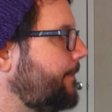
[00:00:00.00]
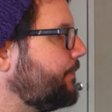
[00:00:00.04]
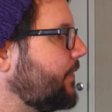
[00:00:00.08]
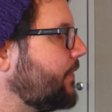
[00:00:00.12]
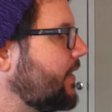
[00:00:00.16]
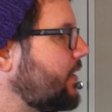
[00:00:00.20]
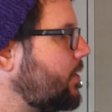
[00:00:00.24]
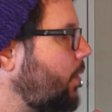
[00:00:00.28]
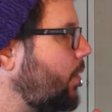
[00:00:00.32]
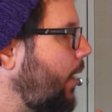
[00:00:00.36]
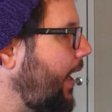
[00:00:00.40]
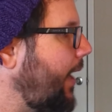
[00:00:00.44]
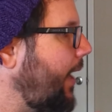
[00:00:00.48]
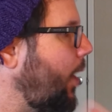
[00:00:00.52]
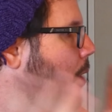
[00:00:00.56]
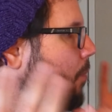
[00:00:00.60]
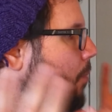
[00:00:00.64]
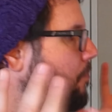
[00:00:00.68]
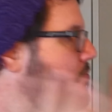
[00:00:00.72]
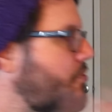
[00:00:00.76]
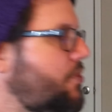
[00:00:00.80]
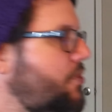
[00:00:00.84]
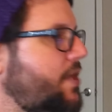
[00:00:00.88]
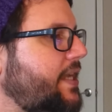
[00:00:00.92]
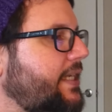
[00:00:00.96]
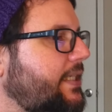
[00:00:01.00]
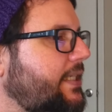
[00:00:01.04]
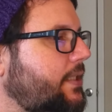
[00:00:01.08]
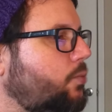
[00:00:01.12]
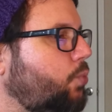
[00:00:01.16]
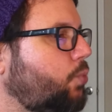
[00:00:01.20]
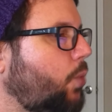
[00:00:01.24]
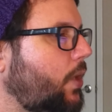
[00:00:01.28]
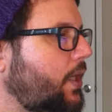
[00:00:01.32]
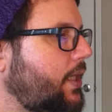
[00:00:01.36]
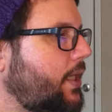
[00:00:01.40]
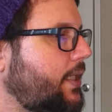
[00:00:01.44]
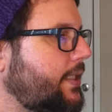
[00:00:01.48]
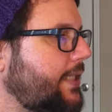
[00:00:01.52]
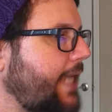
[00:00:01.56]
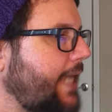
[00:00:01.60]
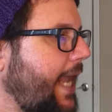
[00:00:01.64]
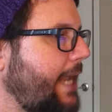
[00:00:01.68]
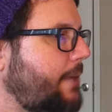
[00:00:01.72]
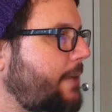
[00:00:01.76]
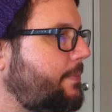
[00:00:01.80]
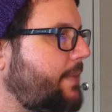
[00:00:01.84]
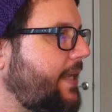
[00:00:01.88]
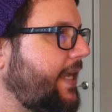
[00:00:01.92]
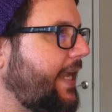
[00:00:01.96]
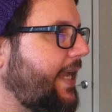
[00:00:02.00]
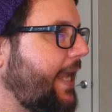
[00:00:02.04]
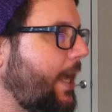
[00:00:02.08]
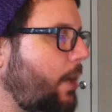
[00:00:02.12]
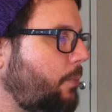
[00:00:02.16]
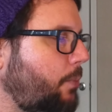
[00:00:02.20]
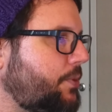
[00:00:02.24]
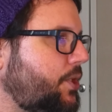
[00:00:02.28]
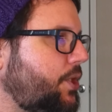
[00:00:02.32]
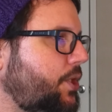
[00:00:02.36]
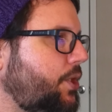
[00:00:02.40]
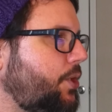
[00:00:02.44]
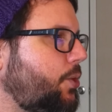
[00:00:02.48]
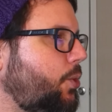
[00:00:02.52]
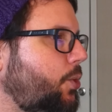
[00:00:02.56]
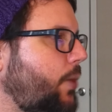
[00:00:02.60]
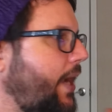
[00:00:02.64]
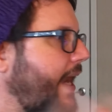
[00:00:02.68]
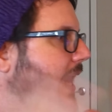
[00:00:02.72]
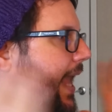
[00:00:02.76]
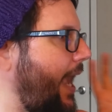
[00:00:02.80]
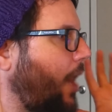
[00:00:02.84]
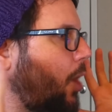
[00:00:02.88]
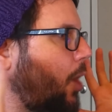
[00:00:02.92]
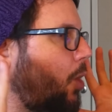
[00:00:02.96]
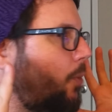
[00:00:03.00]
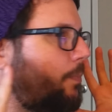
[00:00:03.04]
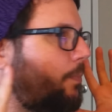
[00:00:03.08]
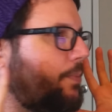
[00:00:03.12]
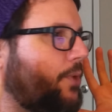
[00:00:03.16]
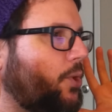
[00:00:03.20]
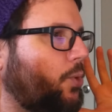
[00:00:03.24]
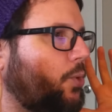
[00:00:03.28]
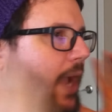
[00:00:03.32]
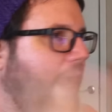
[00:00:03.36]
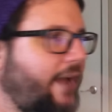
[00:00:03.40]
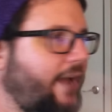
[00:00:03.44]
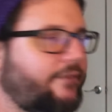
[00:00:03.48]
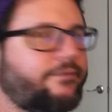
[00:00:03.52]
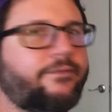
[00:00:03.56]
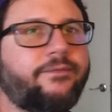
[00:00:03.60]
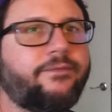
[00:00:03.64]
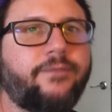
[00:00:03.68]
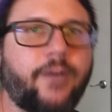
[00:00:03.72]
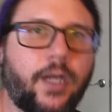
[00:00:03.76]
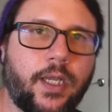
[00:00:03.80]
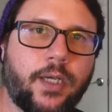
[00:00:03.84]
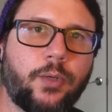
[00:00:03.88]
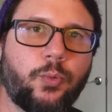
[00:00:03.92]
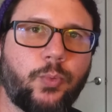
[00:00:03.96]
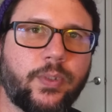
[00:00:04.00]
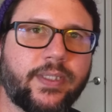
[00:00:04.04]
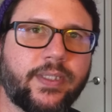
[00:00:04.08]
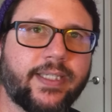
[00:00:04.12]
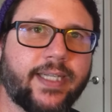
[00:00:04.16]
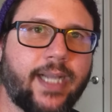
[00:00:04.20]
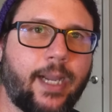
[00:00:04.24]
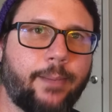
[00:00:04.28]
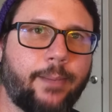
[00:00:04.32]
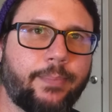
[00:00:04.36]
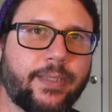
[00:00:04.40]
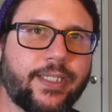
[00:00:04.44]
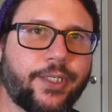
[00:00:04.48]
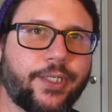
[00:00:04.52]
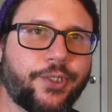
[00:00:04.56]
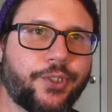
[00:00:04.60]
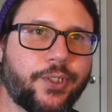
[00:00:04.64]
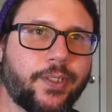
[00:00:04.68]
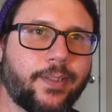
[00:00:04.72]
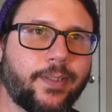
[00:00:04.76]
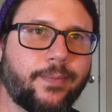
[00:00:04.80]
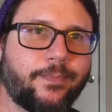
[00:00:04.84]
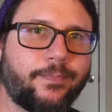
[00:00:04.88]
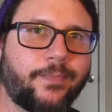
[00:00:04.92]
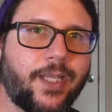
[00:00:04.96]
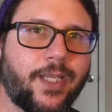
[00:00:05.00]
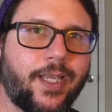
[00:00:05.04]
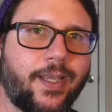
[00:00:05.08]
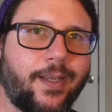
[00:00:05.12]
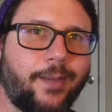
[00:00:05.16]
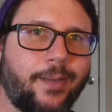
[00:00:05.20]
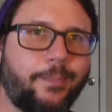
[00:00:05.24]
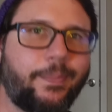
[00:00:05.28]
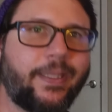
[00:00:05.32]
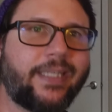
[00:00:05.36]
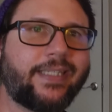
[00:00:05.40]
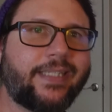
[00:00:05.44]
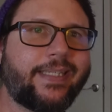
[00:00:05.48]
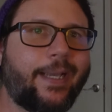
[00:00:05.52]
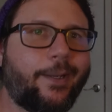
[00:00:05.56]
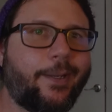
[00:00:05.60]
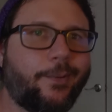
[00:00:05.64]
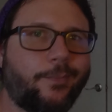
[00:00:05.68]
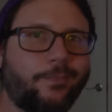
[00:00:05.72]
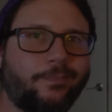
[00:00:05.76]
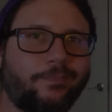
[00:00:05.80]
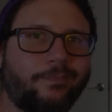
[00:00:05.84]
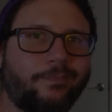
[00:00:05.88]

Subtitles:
So I hope this was a big help to you, and I hope you have fun with the competition. Peace out.